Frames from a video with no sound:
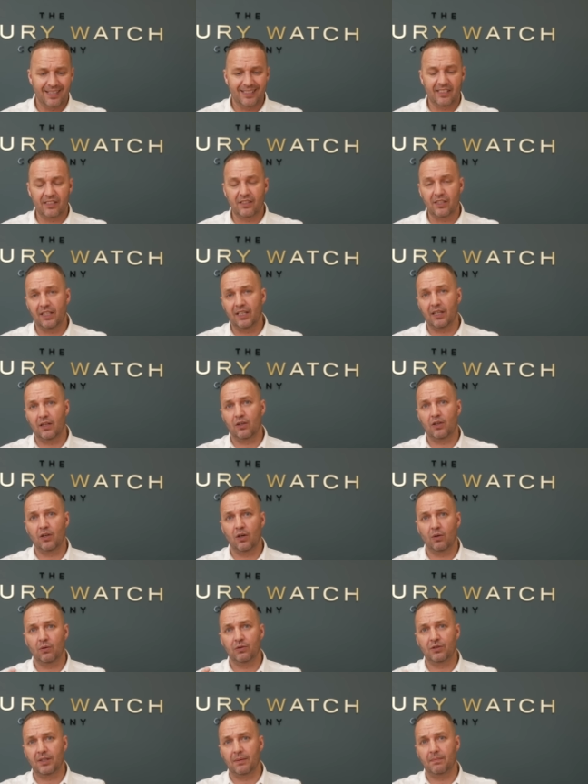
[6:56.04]
This is the yellow
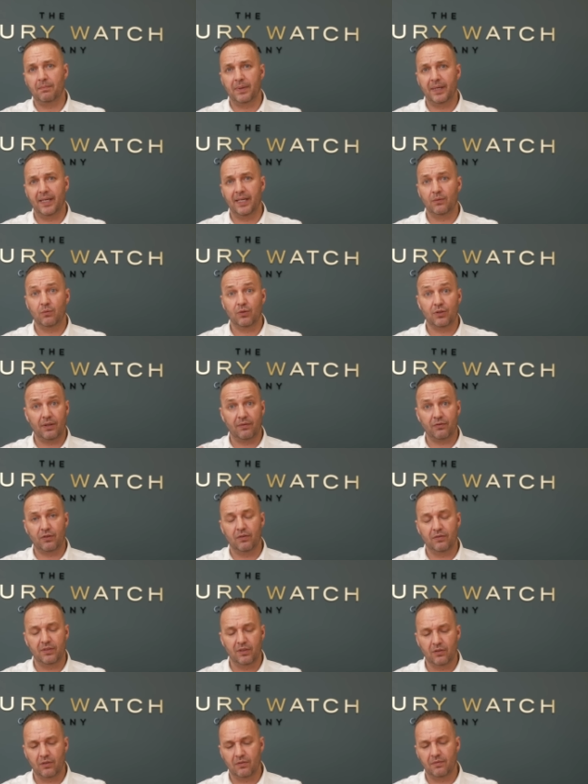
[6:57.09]
gold champagne, which I've covered
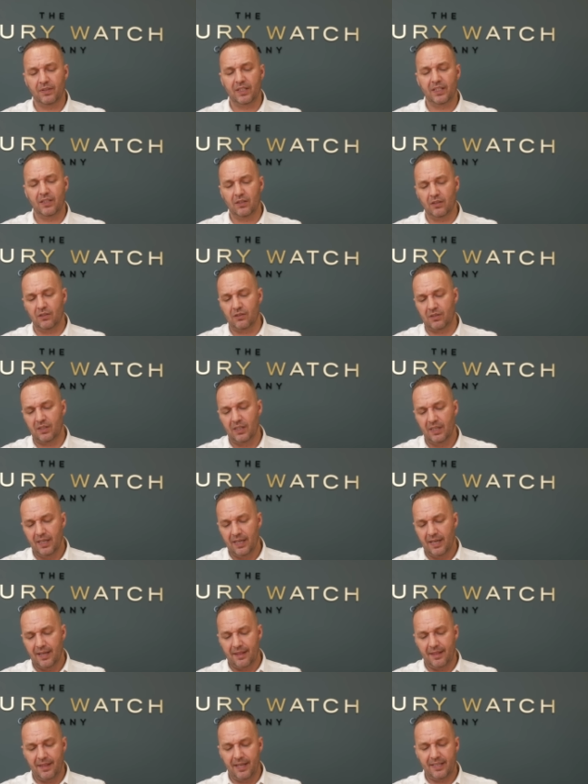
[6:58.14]
in other videos.
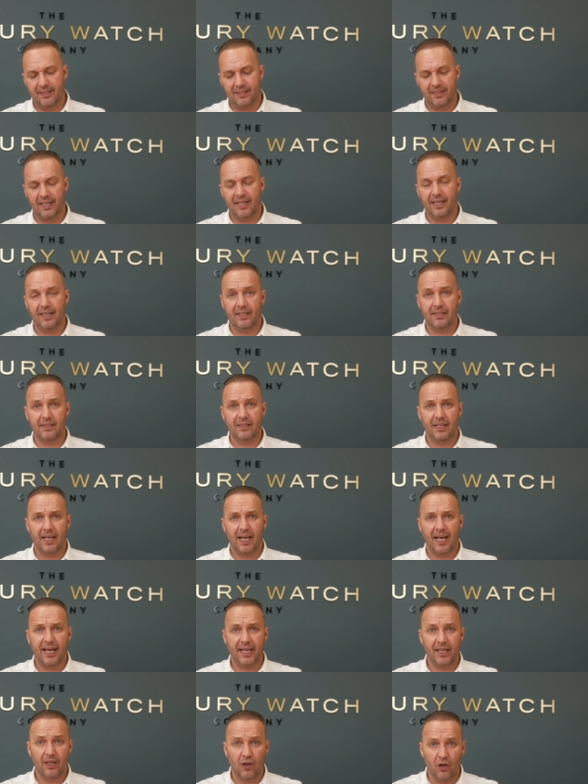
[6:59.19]
This is
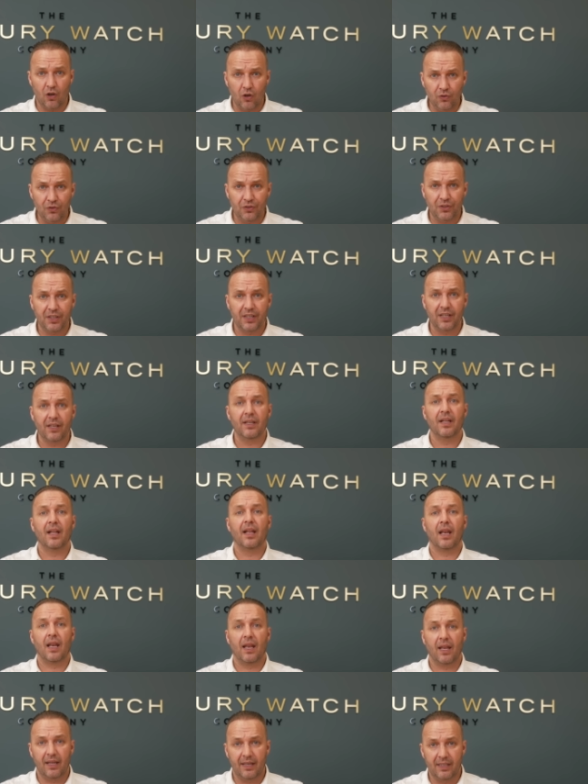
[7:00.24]
a under
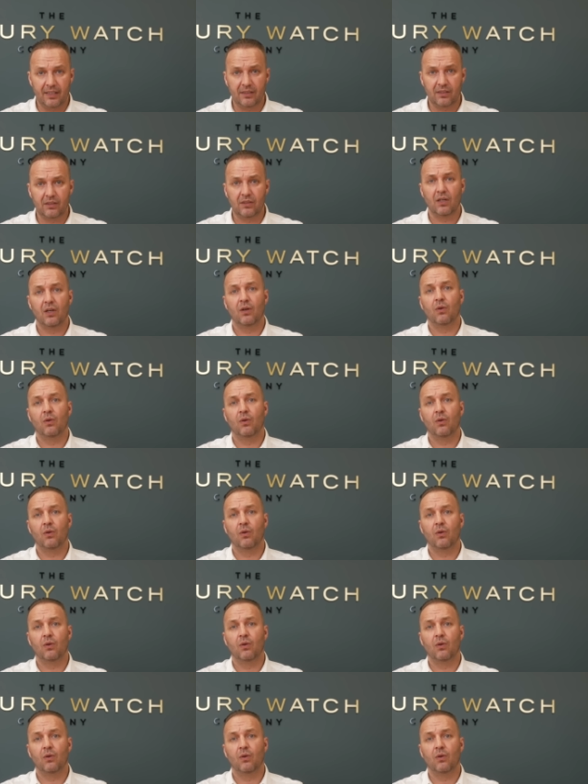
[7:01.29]
list